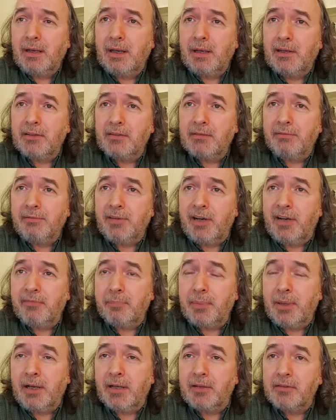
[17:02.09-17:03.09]
And it's in five
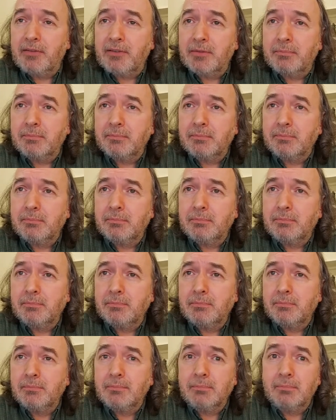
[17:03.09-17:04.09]
parts.
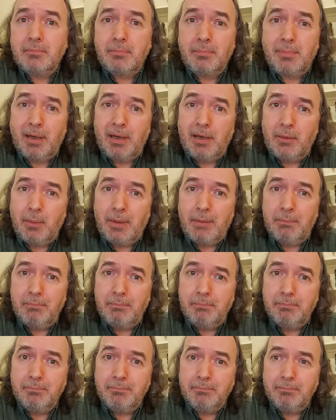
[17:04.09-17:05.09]
Part one.